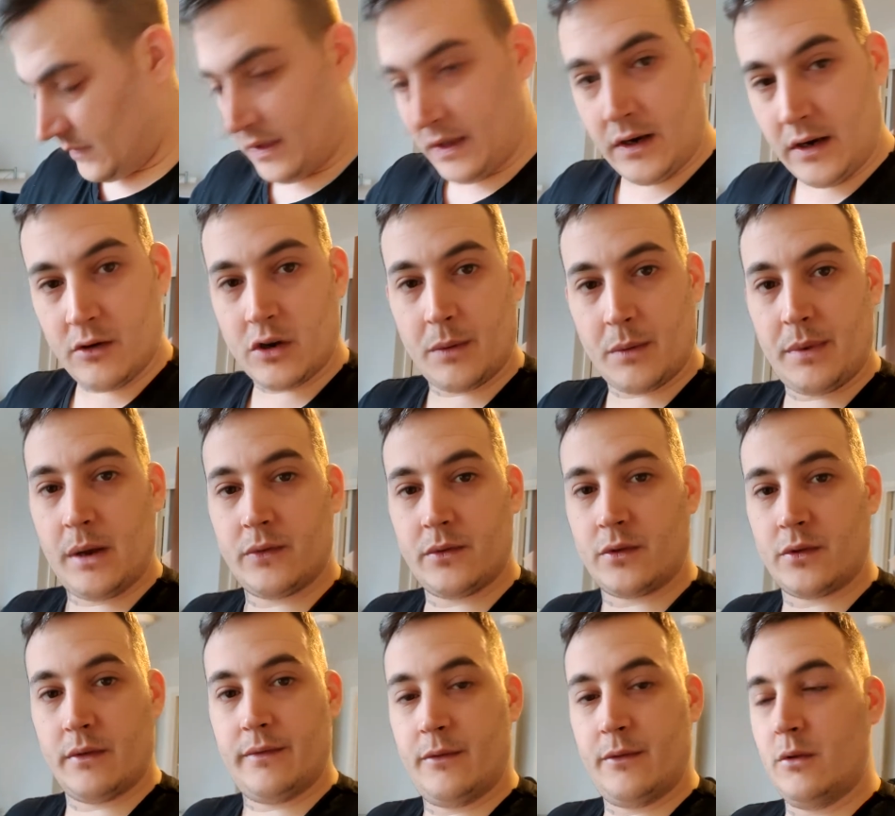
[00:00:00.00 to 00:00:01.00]
they're not going to be
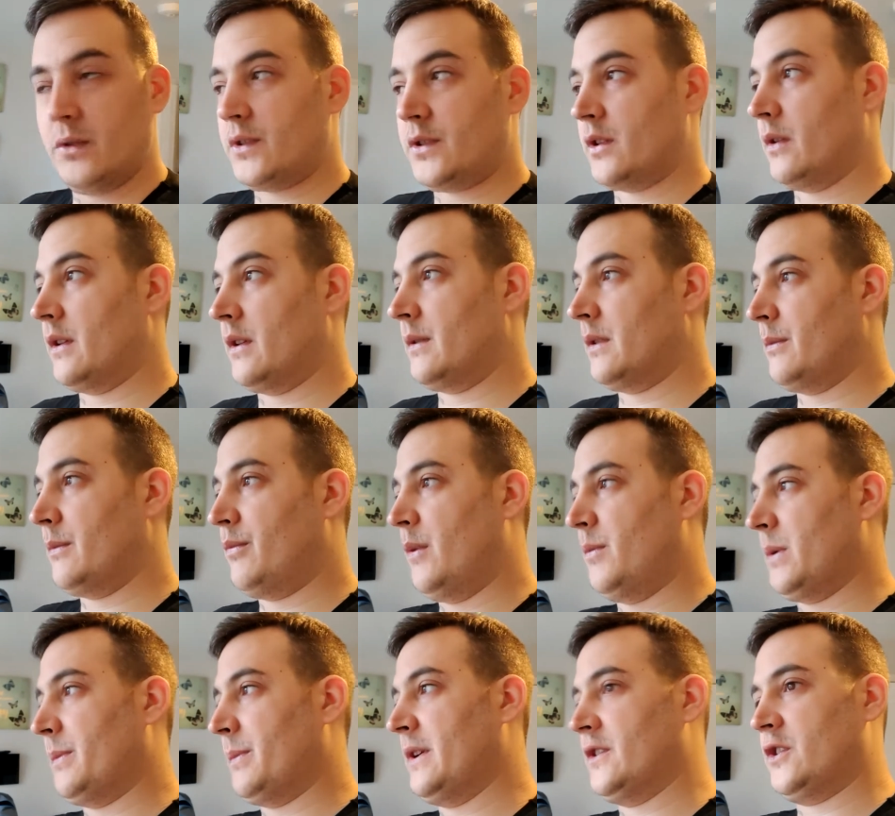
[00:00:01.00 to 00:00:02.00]
able to afford to. The
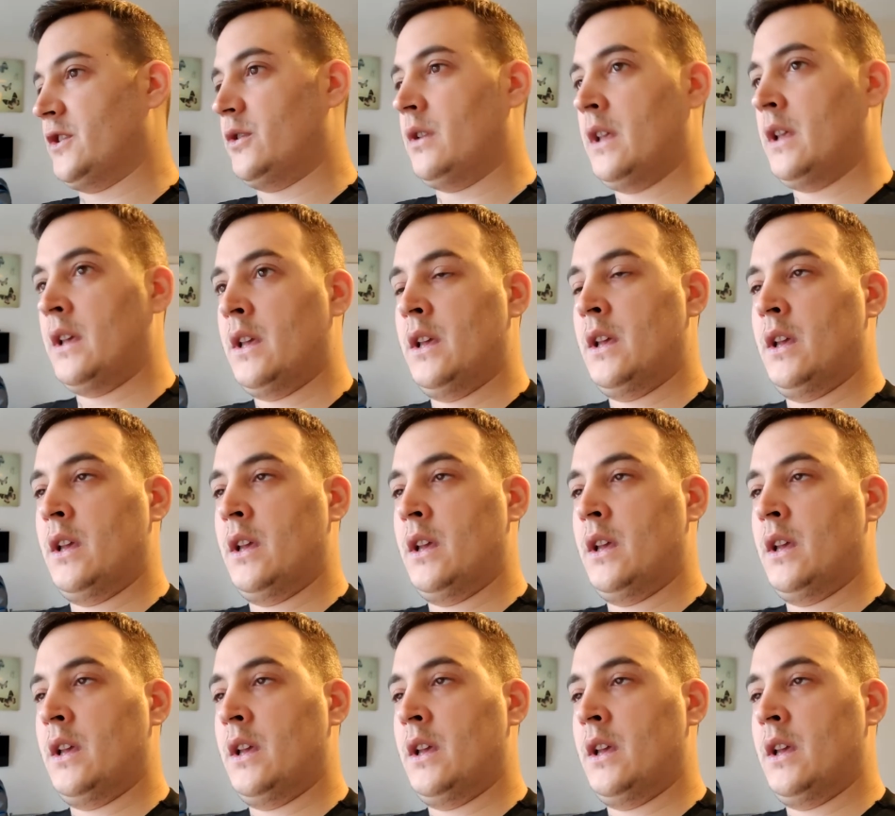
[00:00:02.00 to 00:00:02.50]
problem is,